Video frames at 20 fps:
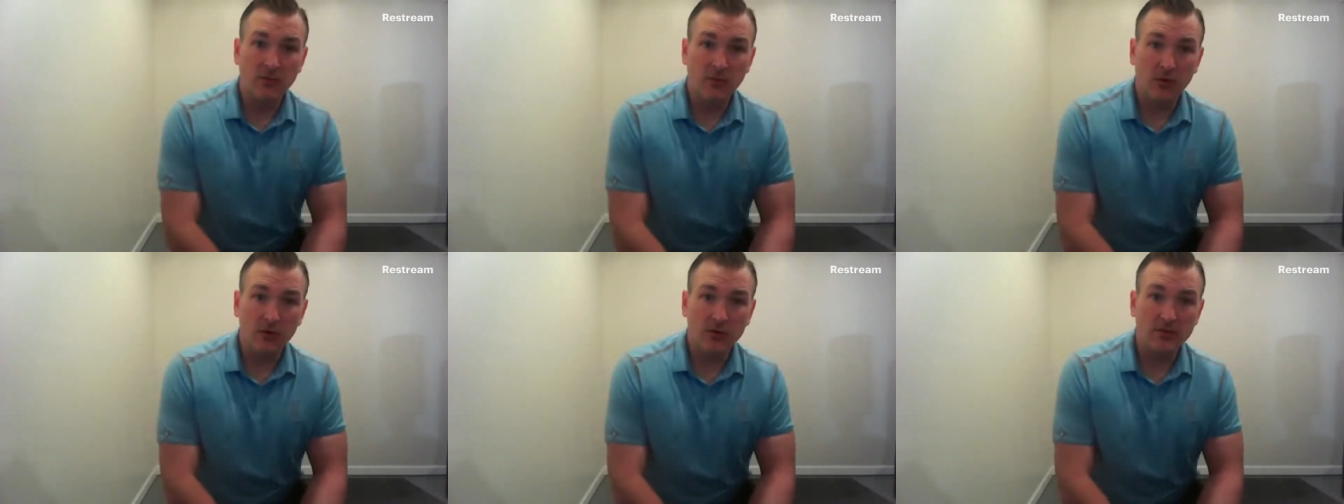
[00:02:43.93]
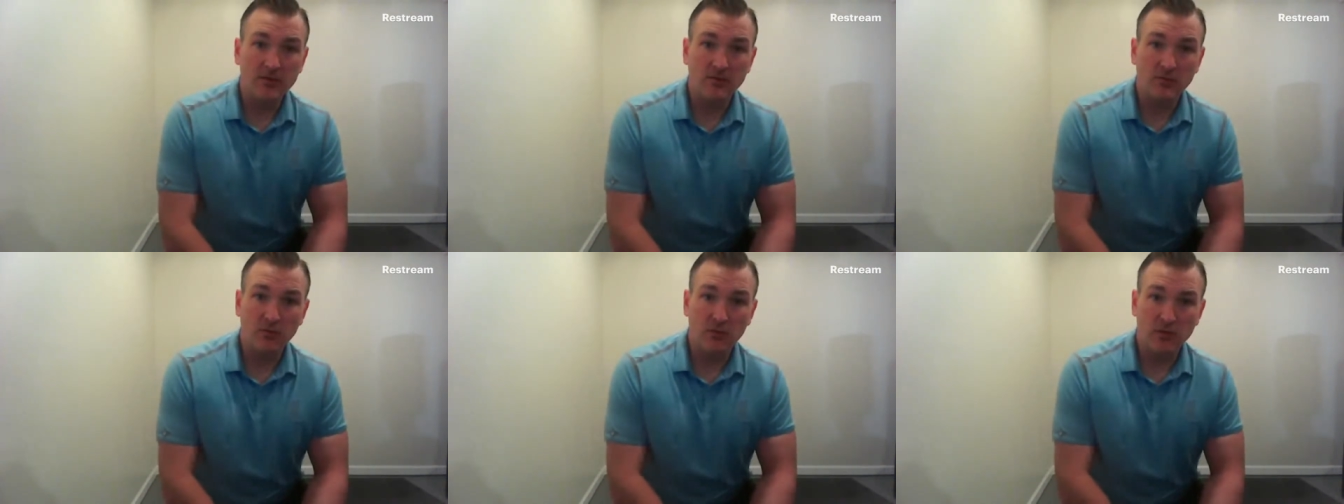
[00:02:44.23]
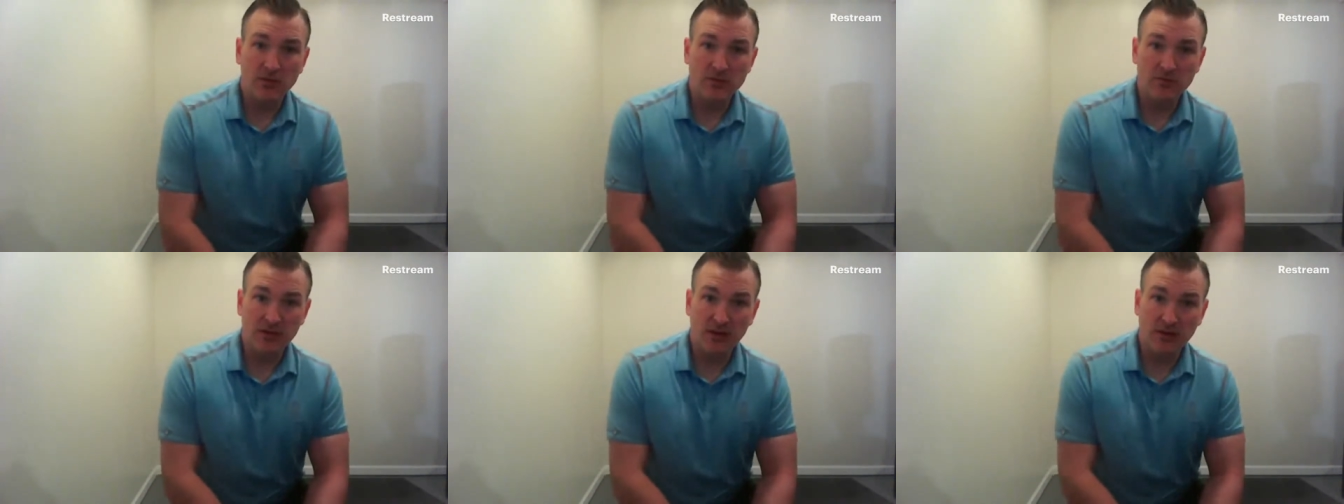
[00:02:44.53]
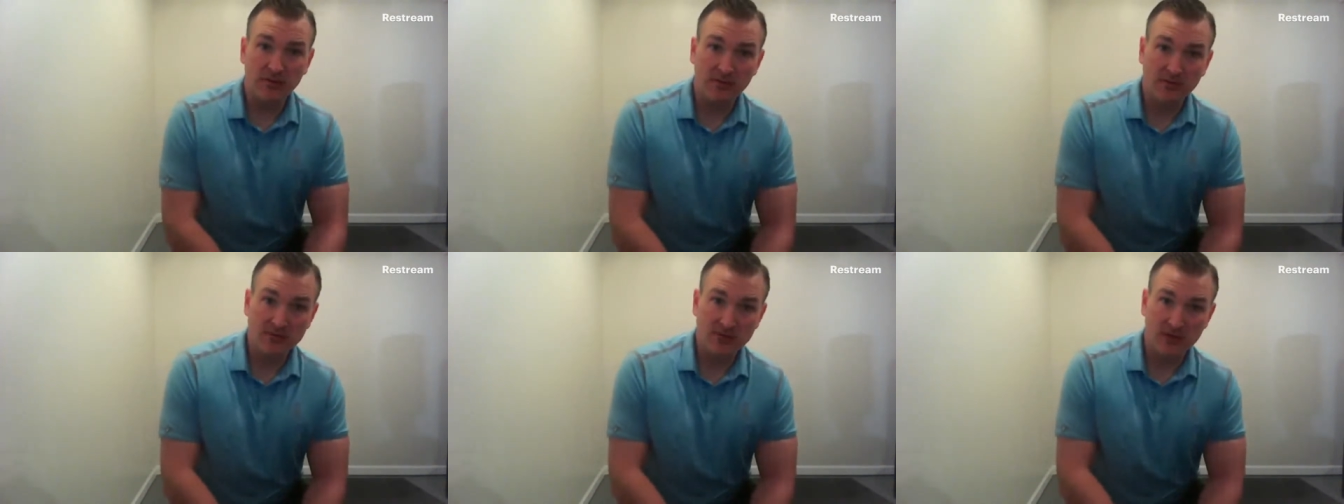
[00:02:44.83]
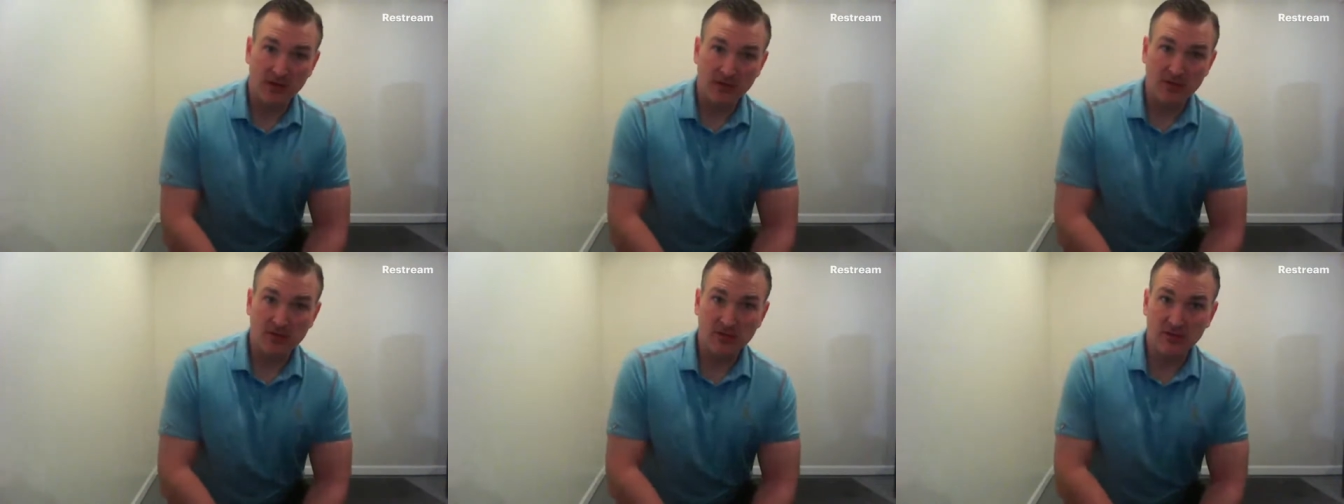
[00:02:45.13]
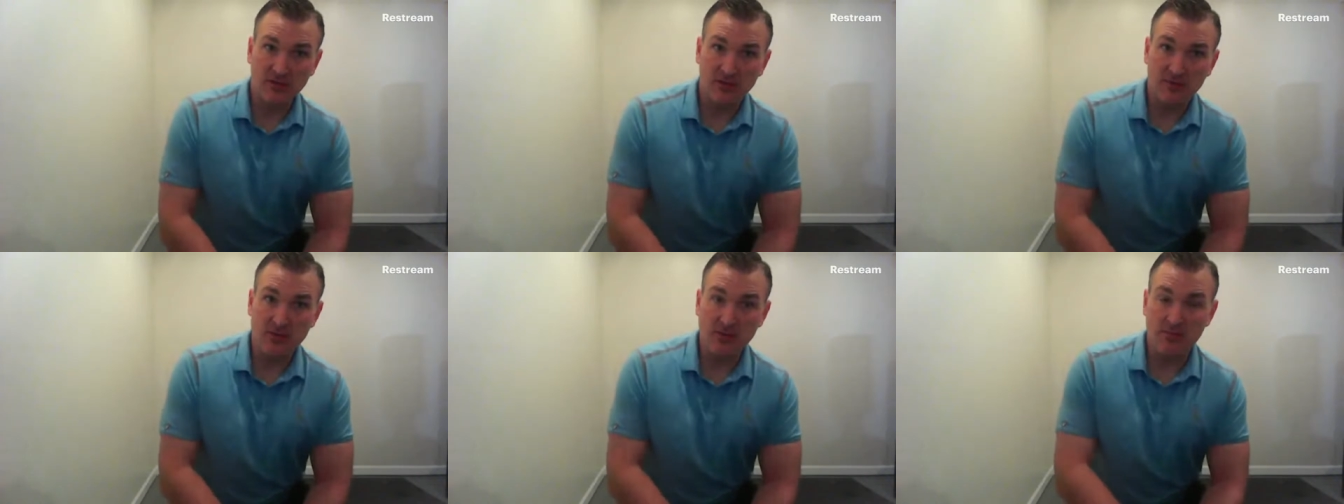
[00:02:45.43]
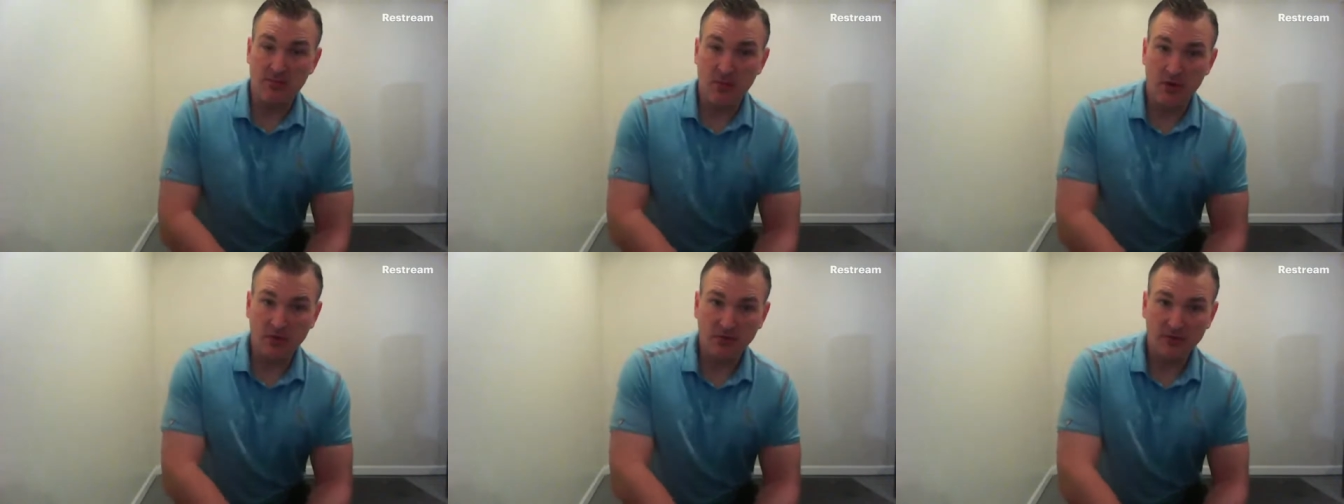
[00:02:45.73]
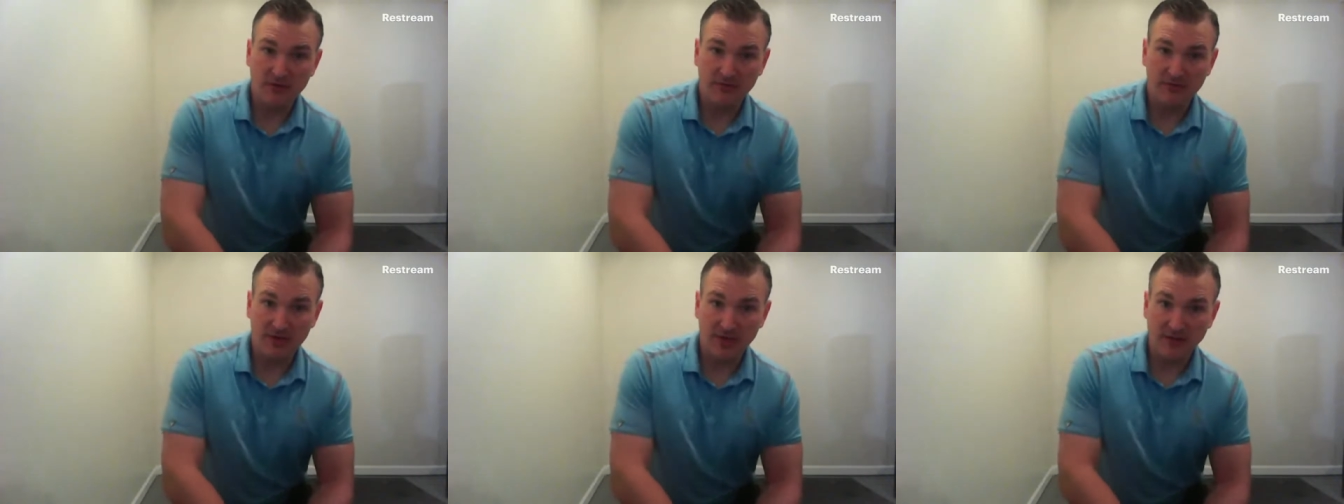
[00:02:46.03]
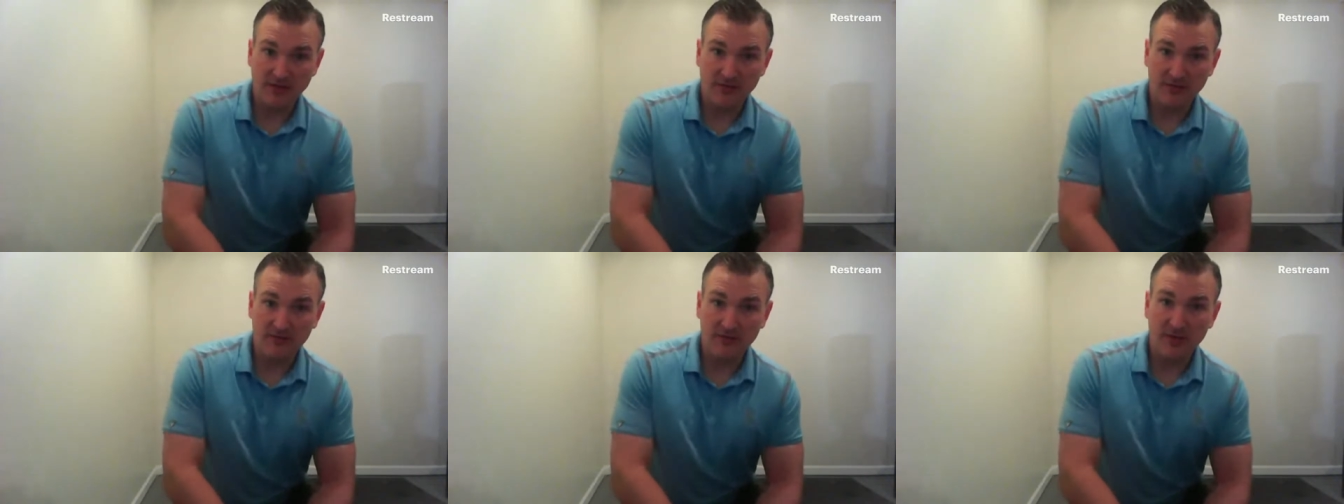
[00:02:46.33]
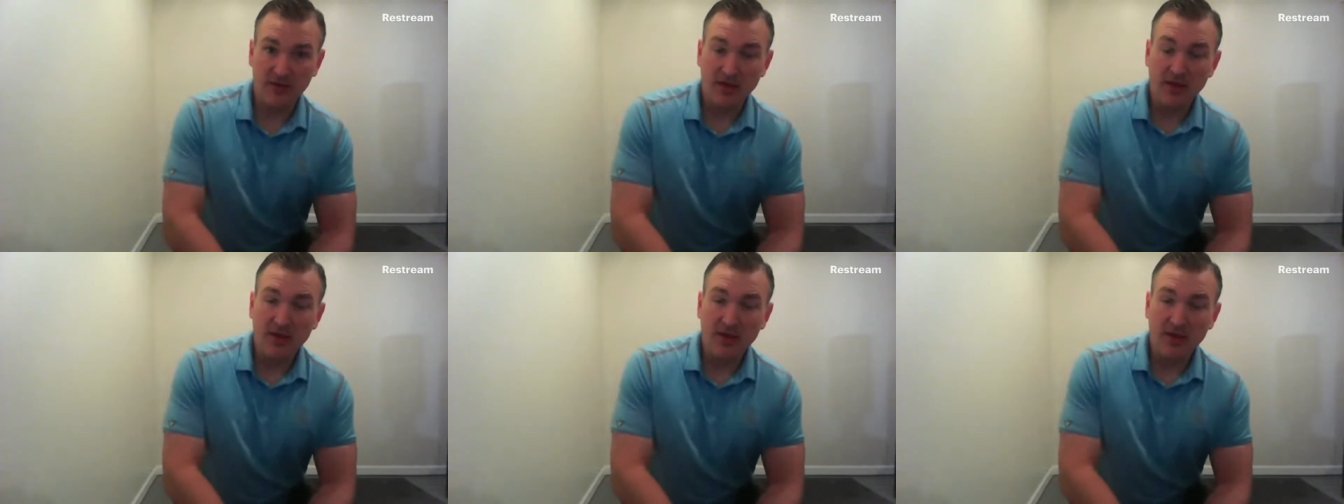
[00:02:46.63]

works and which type of stretch is going to be most effective